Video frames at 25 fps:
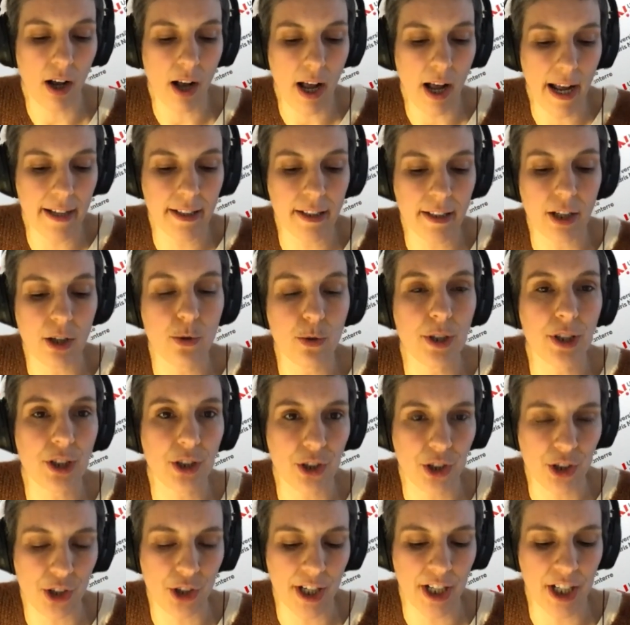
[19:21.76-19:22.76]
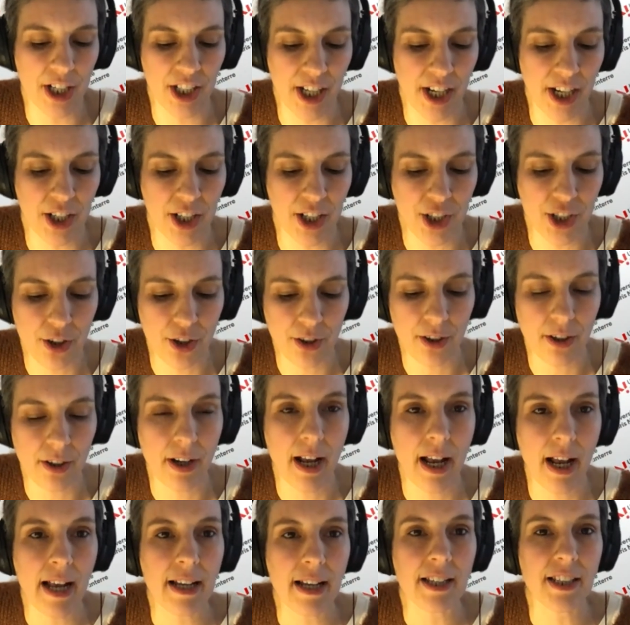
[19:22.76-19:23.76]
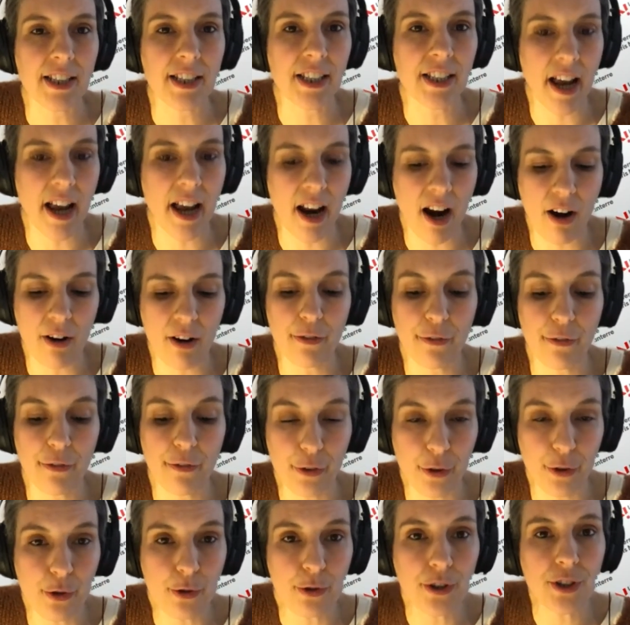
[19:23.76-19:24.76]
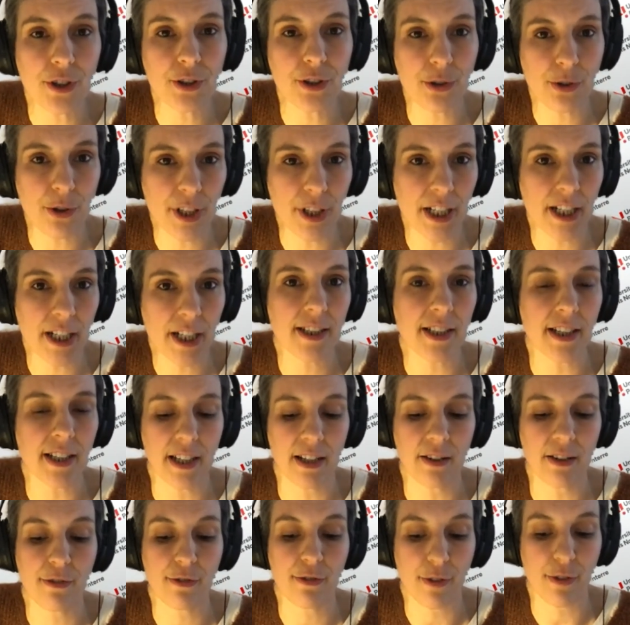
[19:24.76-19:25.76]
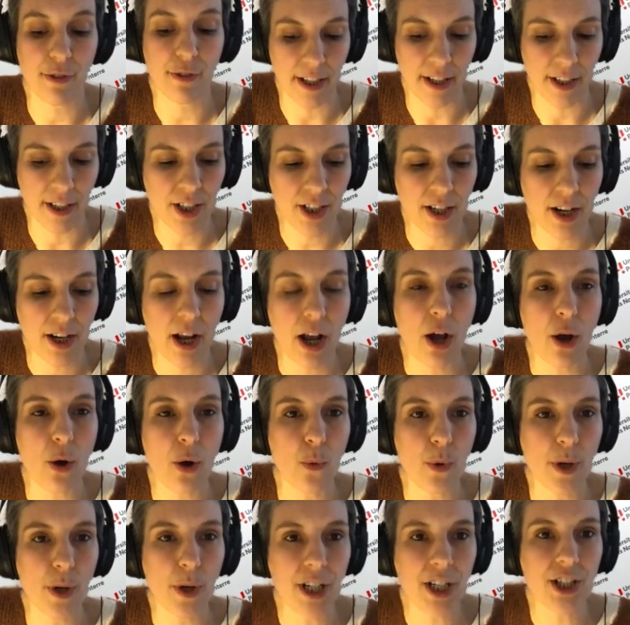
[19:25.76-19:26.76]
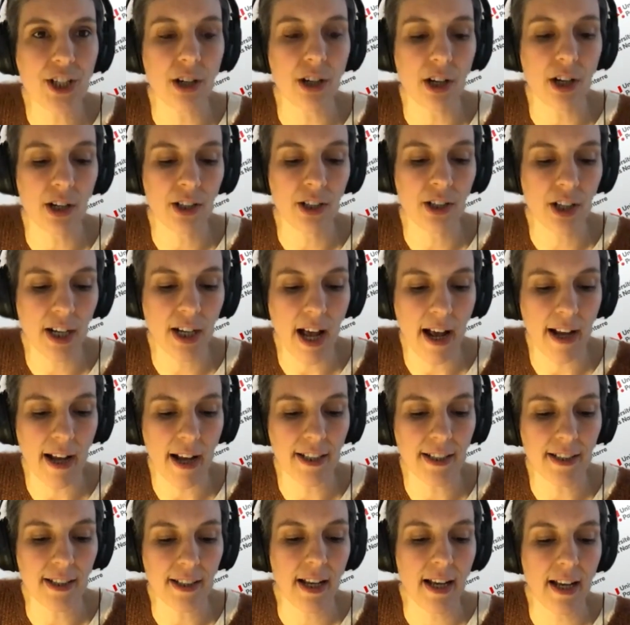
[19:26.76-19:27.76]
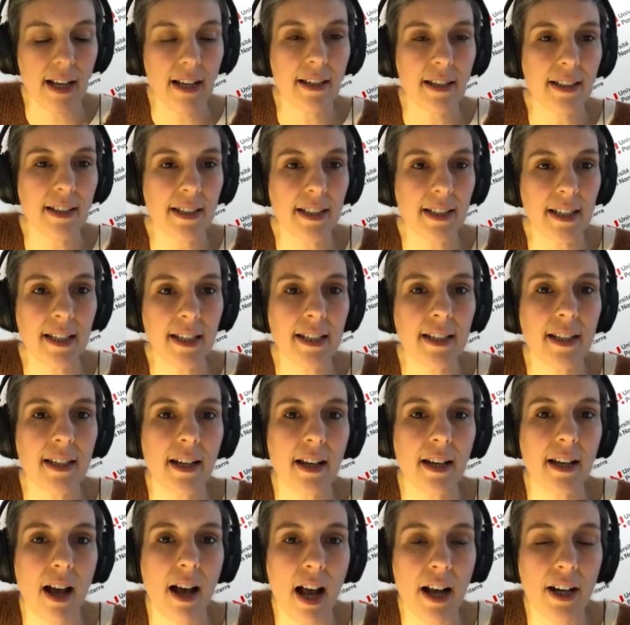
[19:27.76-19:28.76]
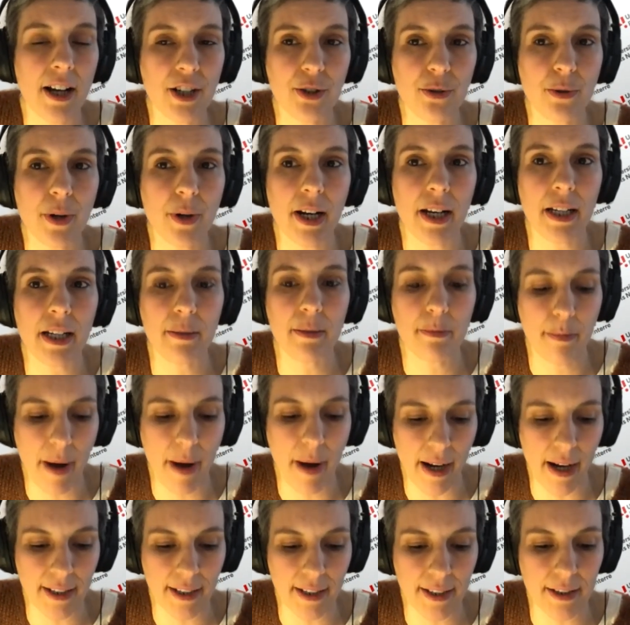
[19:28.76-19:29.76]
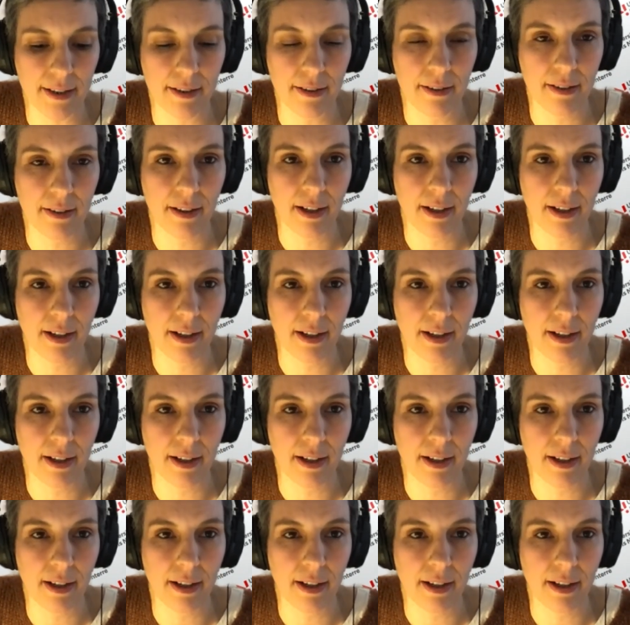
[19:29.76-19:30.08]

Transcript: and resocialization, there are few studies in French which analyze the actual impact.